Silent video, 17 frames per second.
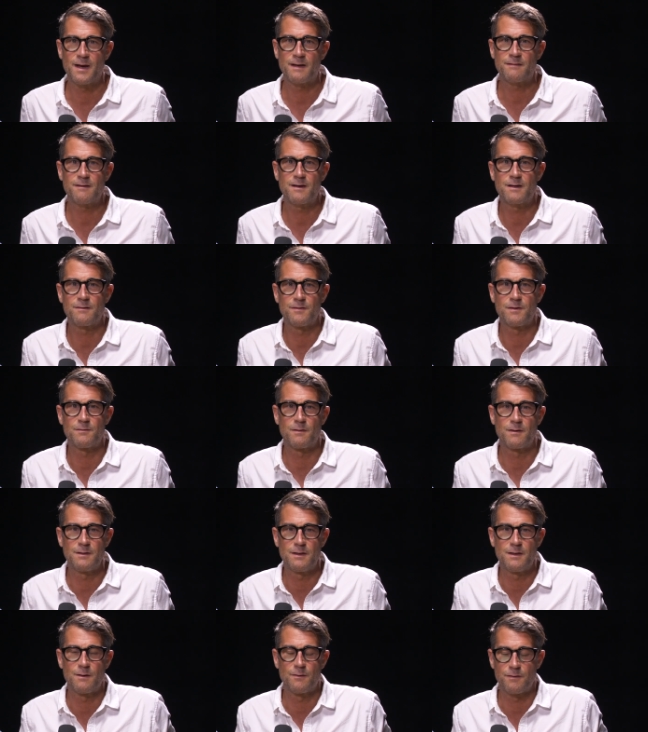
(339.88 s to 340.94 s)
that's kind of a,
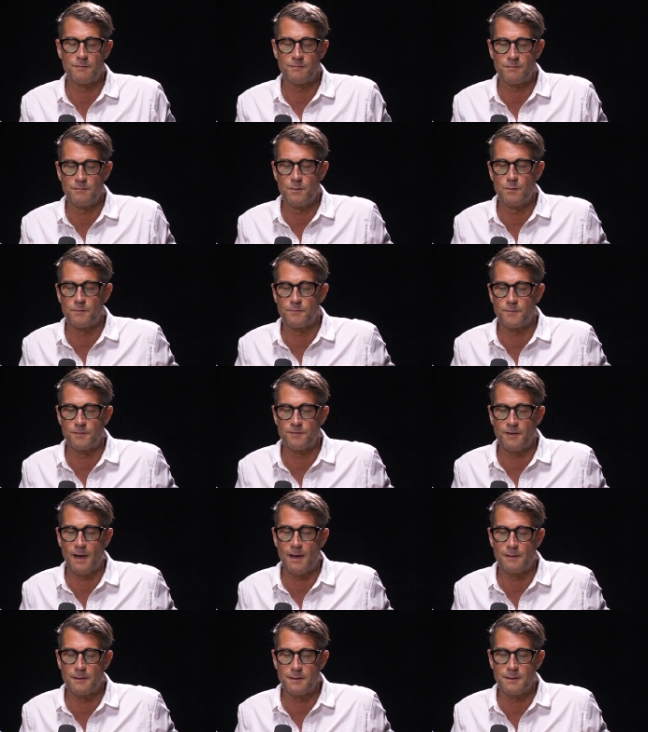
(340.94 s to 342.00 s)
you know this
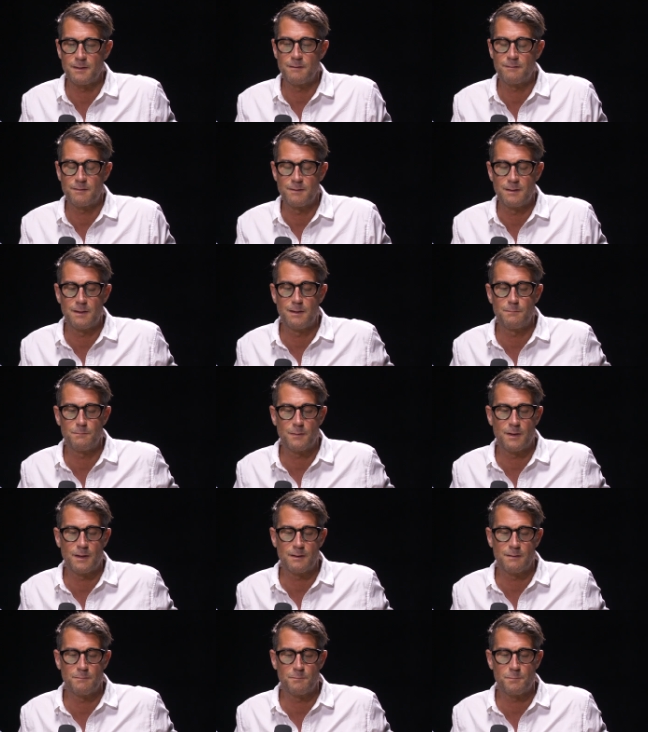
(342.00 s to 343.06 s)
universality theme
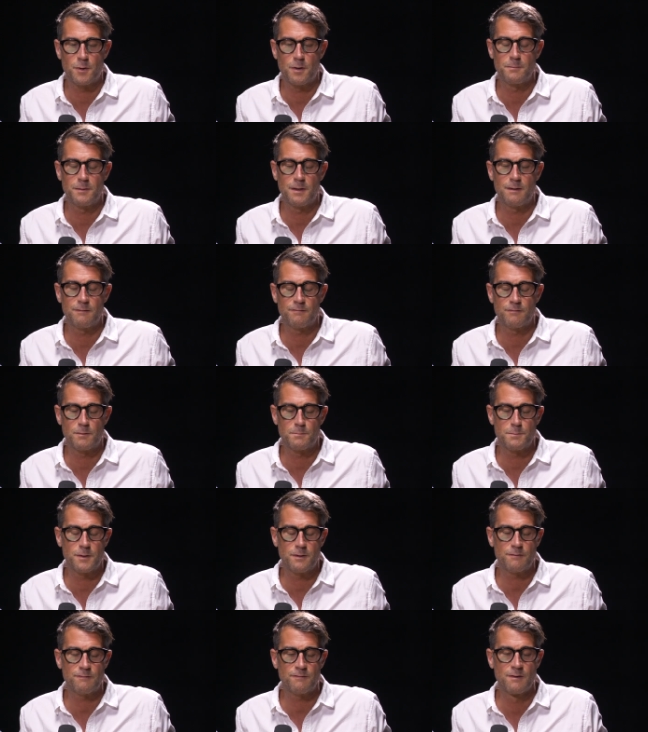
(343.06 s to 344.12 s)
that permeates your
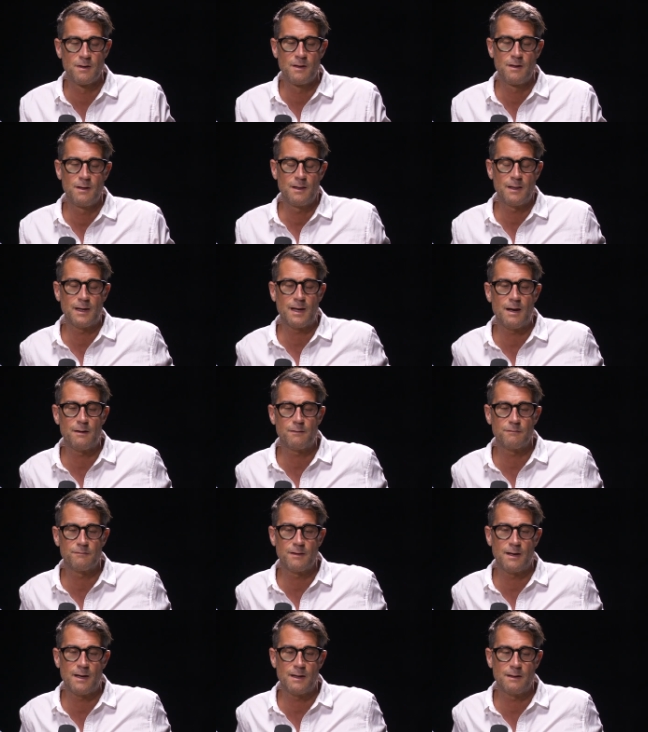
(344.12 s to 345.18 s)
books. Like how
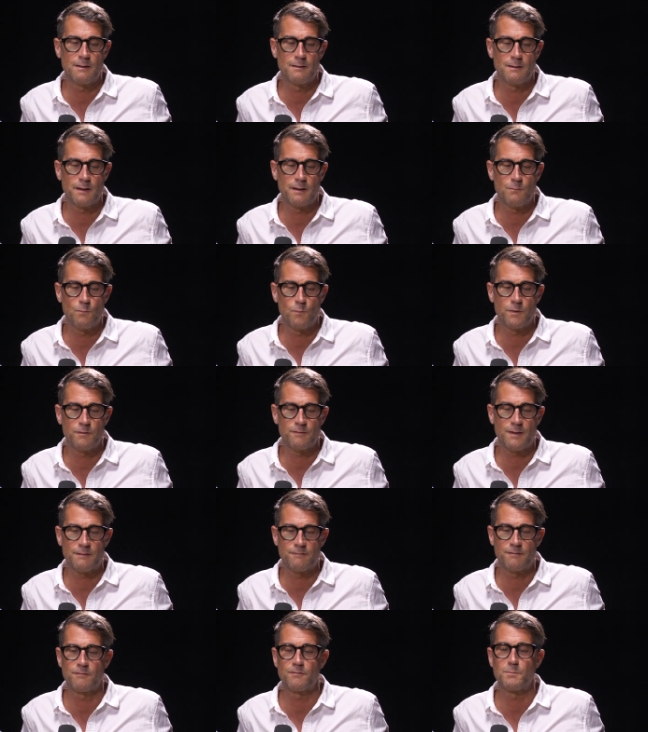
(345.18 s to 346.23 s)
does that like what is
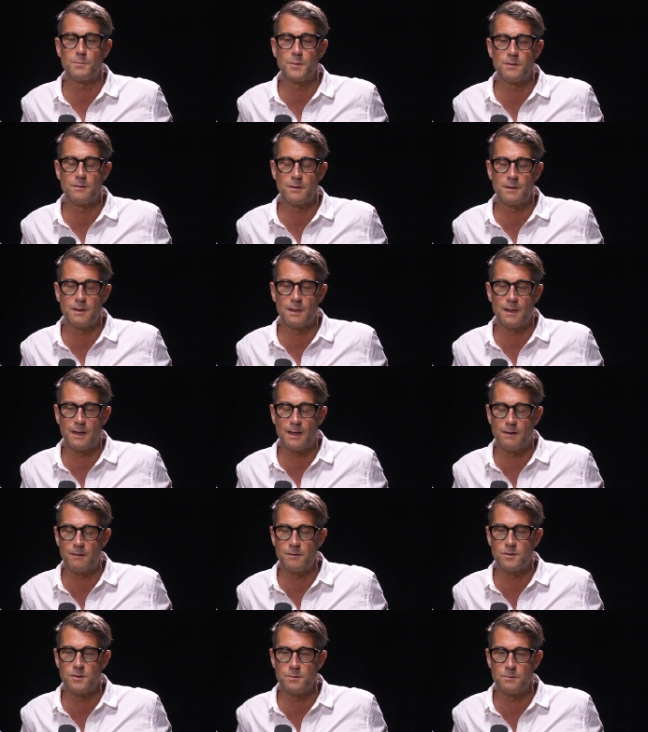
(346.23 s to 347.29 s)
that sensibility? Like how
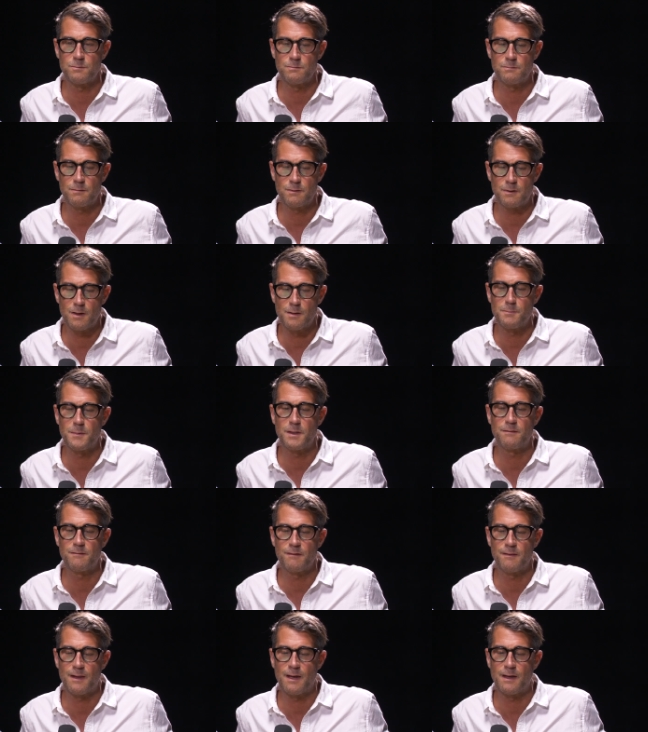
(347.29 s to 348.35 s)
did you come
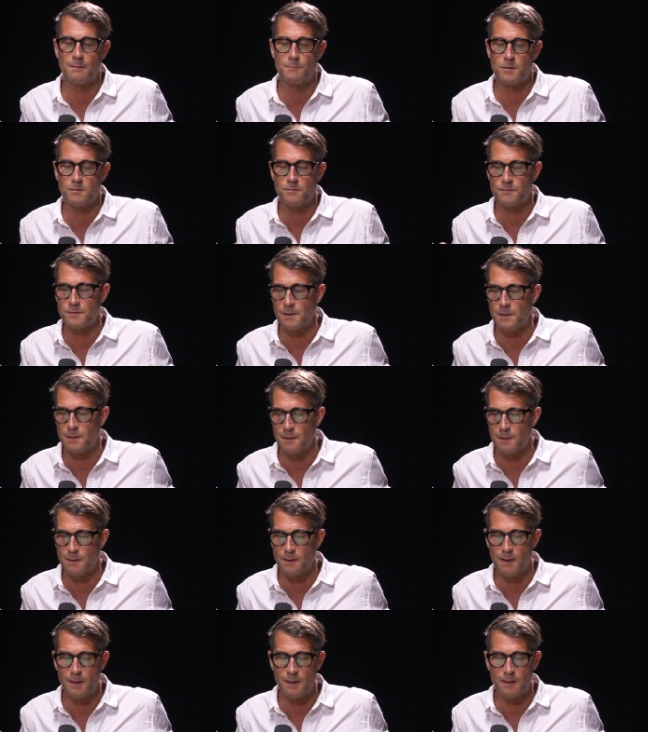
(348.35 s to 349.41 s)
into that? I'm interested
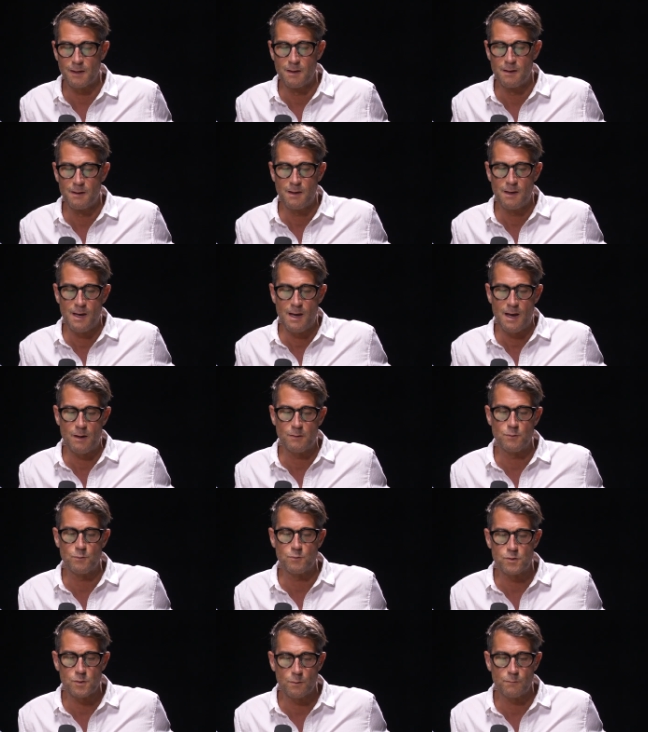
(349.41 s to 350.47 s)
in like how you
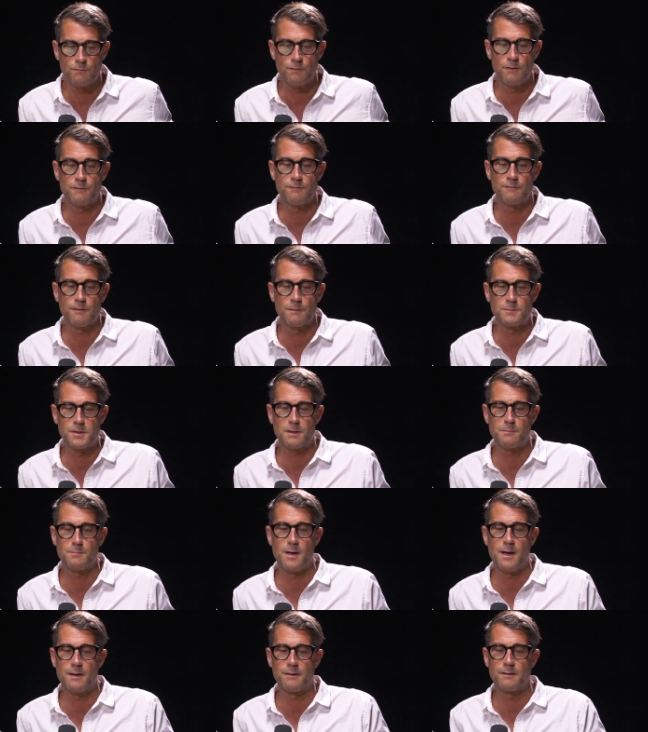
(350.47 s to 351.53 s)
chose this subject
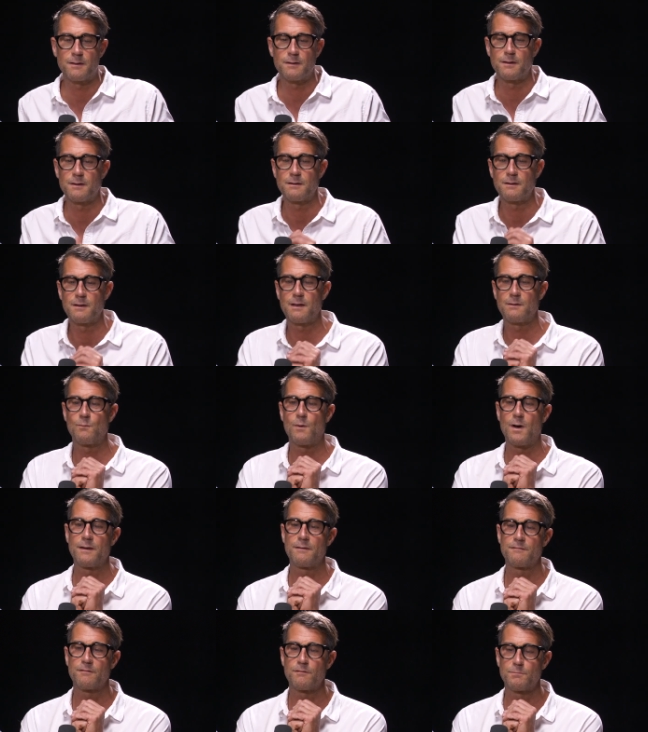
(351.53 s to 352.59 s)
matter and and why
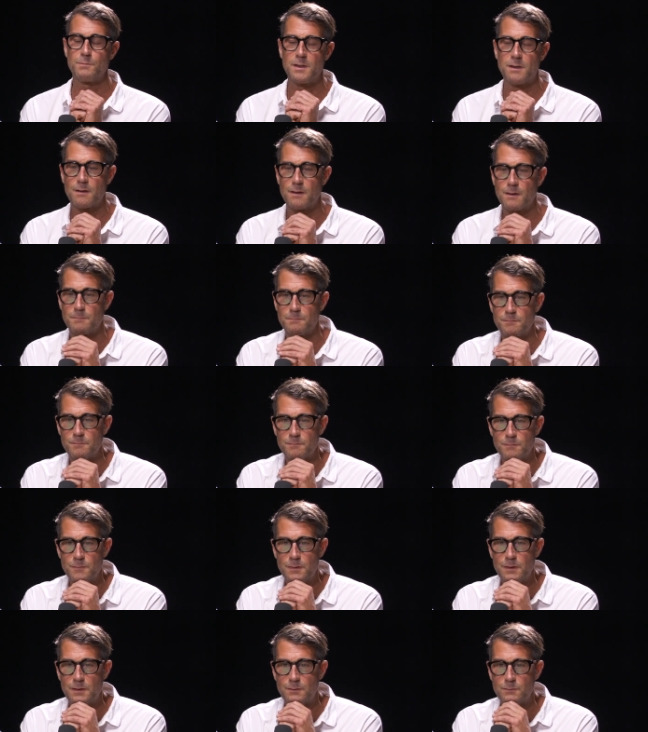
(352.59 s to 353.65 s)
this has become,
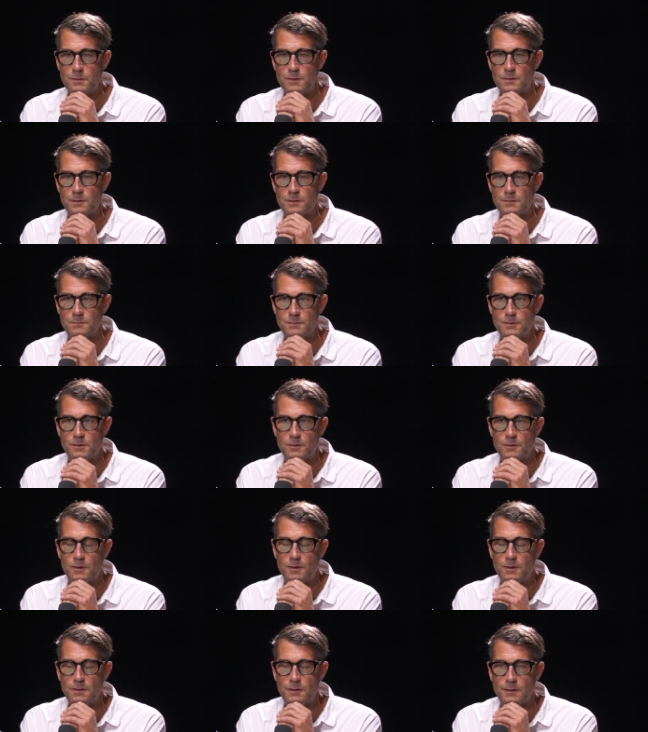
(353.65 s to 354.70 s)
you know, your your
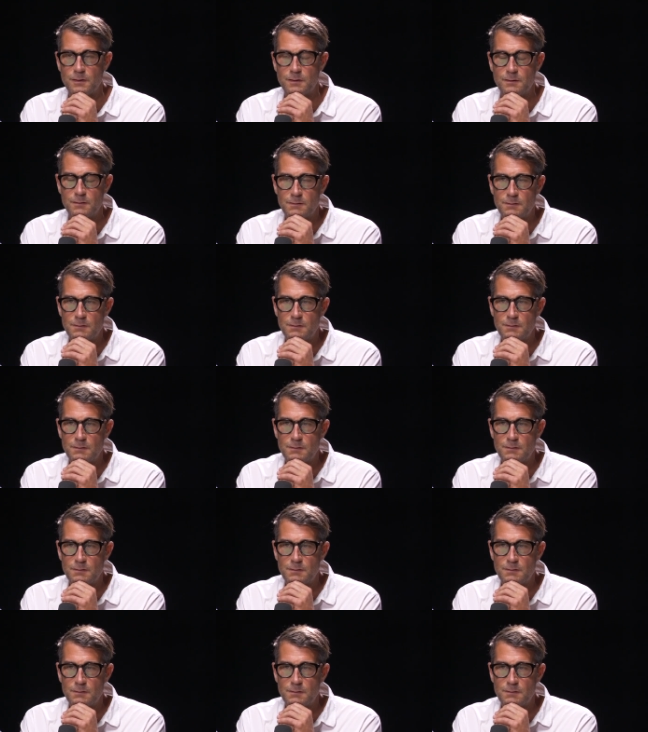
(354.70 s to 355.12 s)
calling.